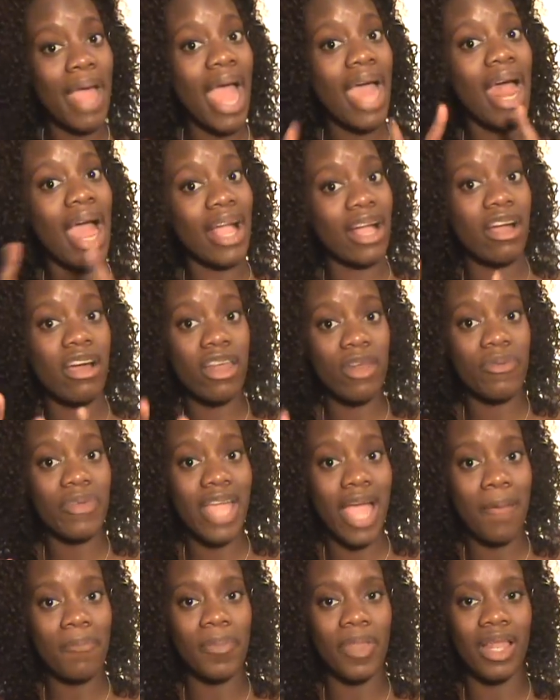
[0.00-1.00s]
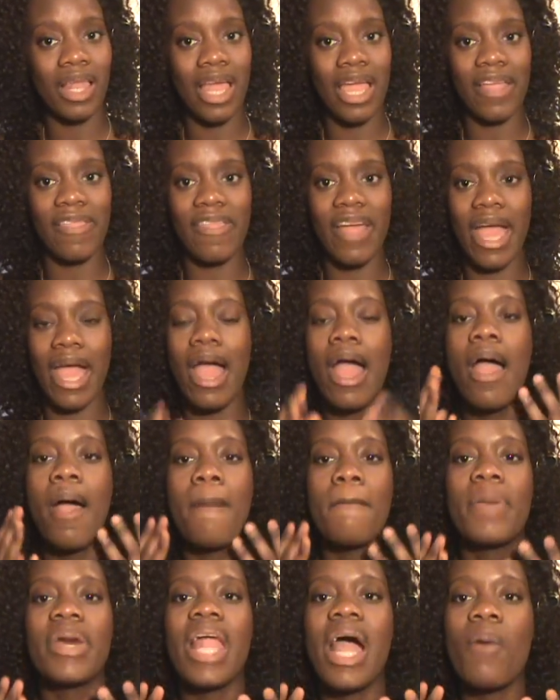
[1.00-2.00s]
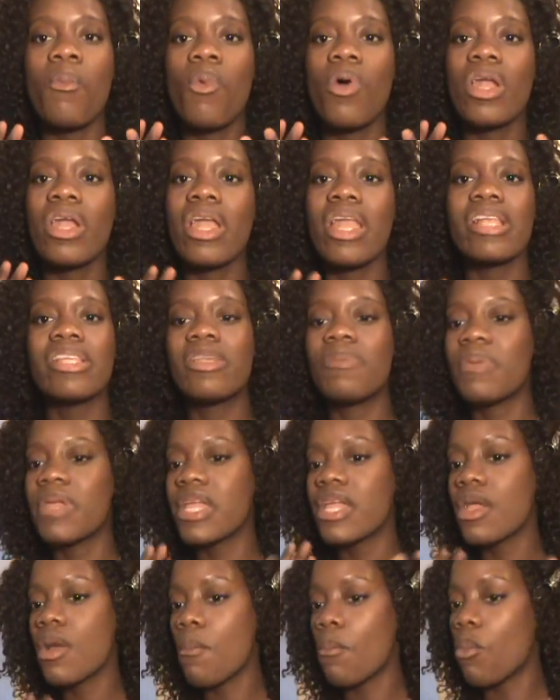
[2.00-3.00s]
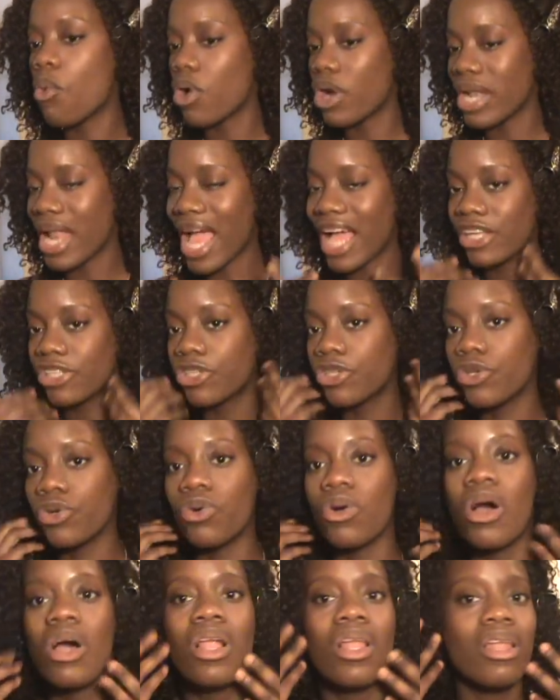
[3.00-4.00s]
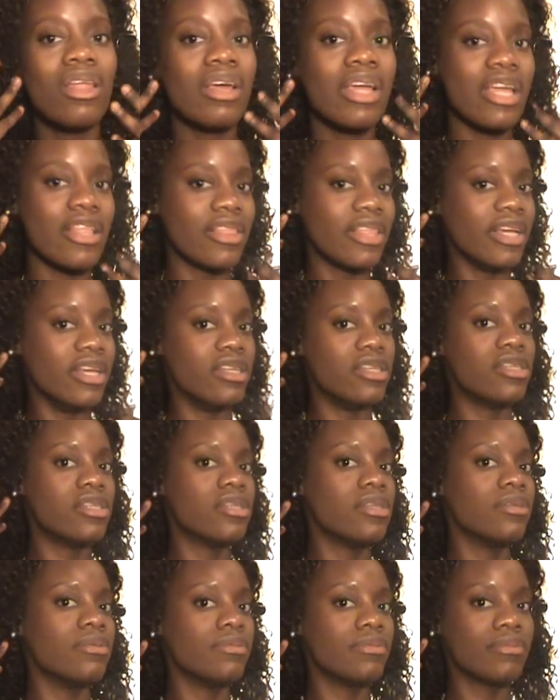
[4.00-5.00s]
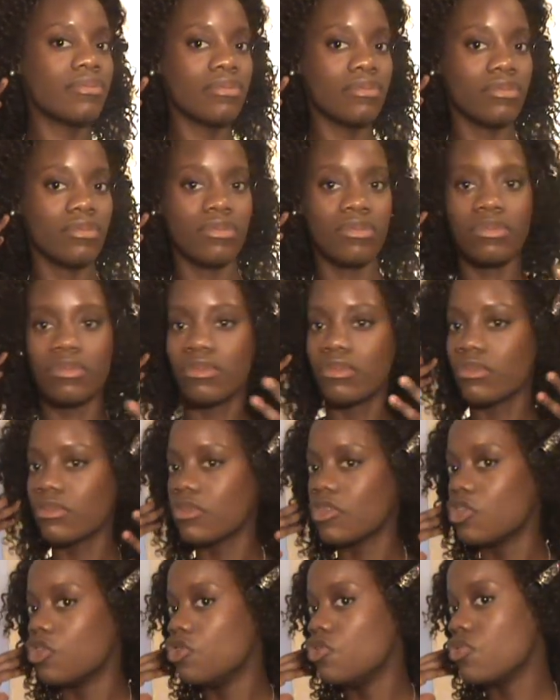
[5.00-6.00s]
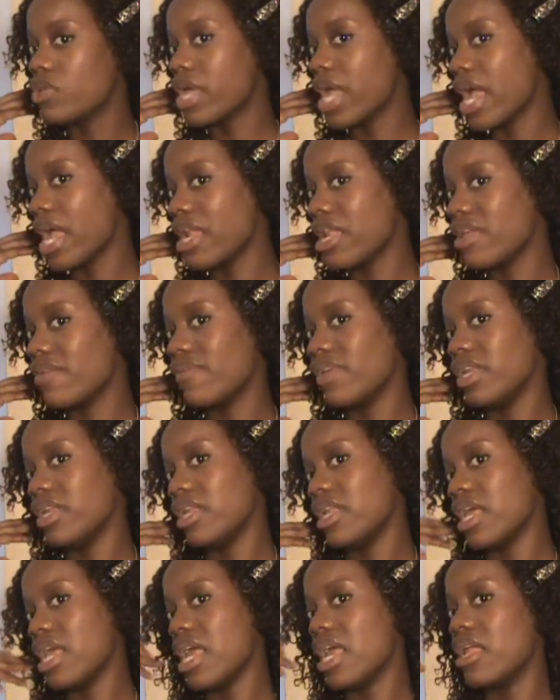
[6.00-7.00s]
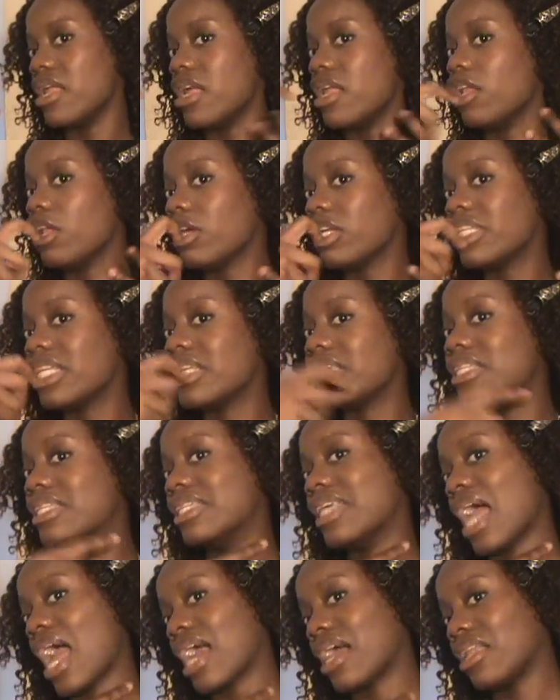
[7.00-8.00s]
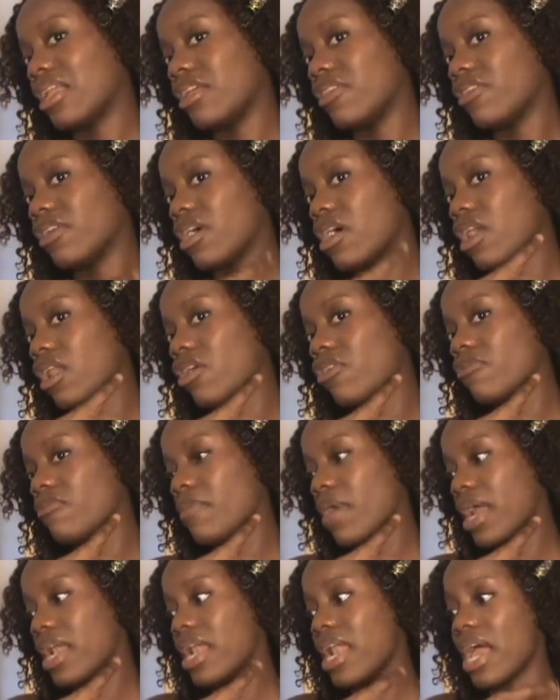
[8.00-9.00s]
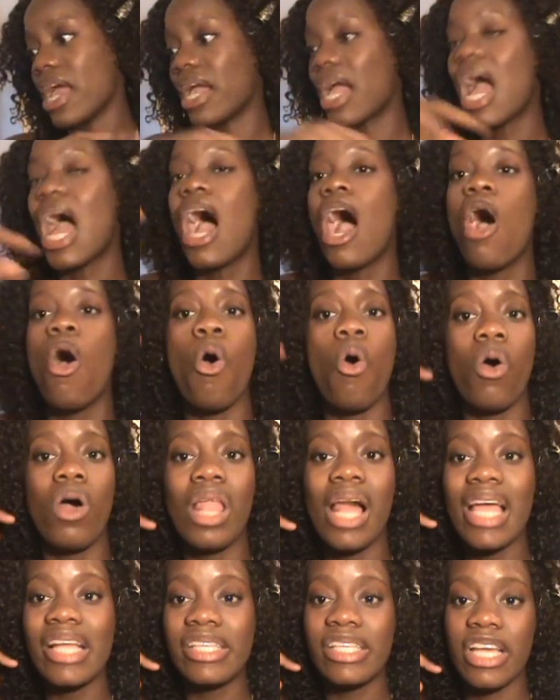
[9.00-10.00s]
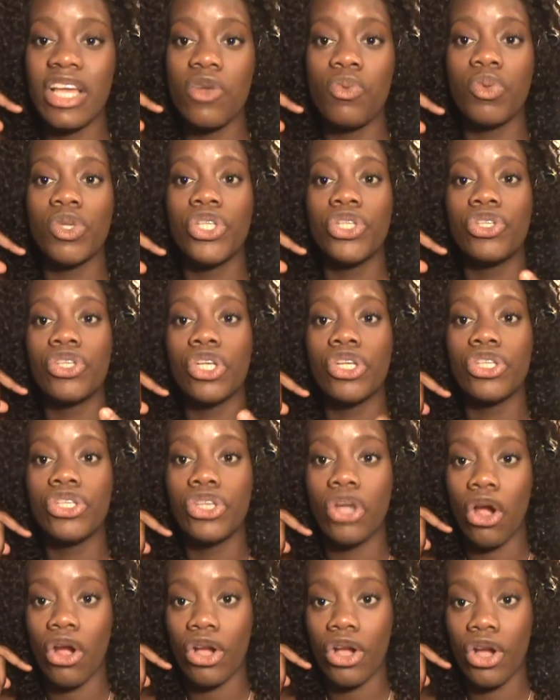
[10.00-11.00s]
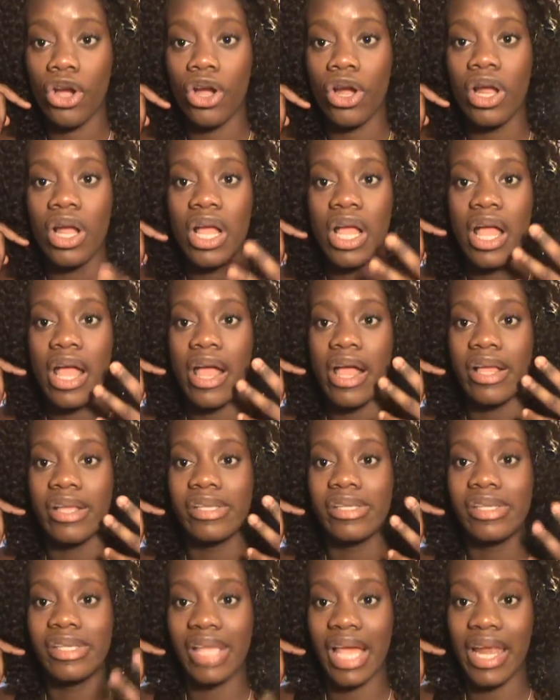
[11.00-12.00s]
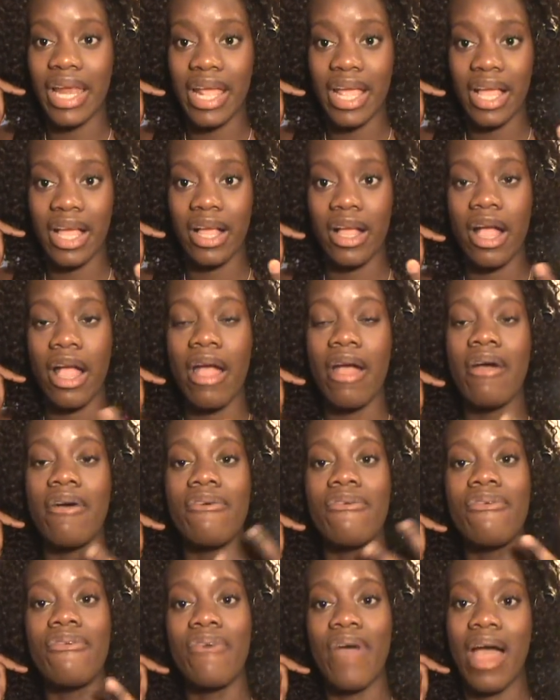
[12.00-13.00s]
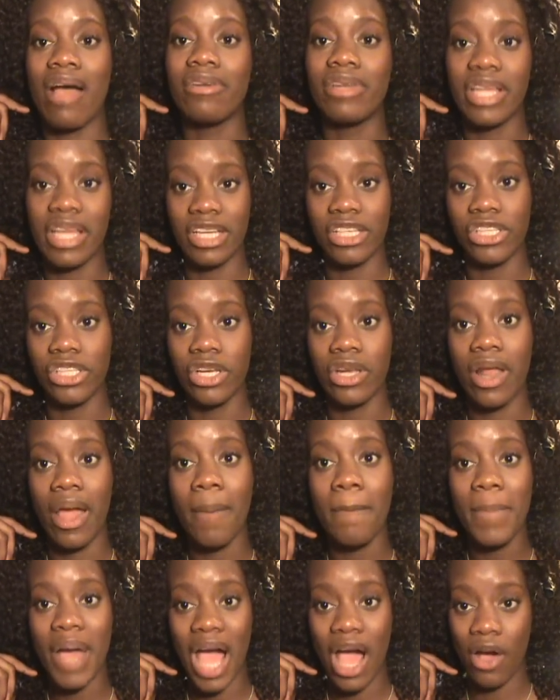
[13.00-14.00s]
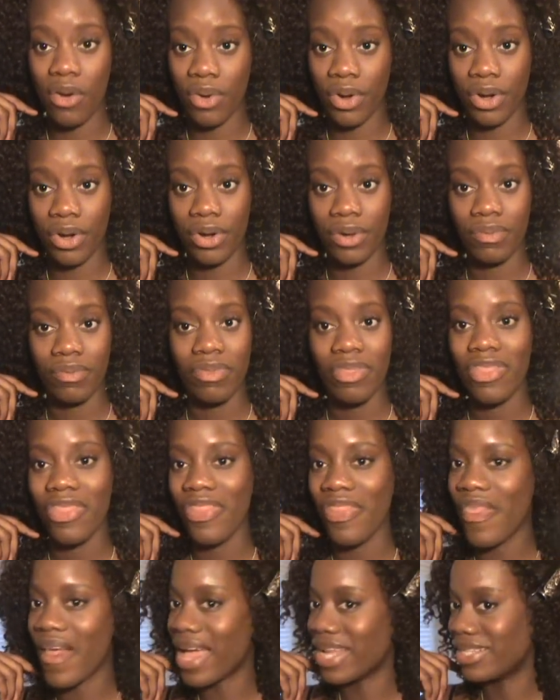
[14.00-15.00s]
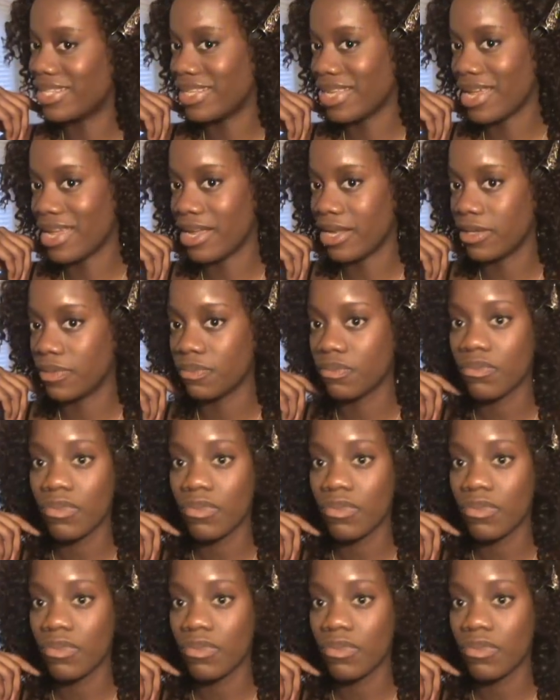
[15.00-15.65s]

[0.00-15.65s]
bad. I could have kept it like that, but I wanted it to be more natural. Look at this. You can't even, it looks exactly the color of my neck. All I did was use a darker setting foundation powder. That's it.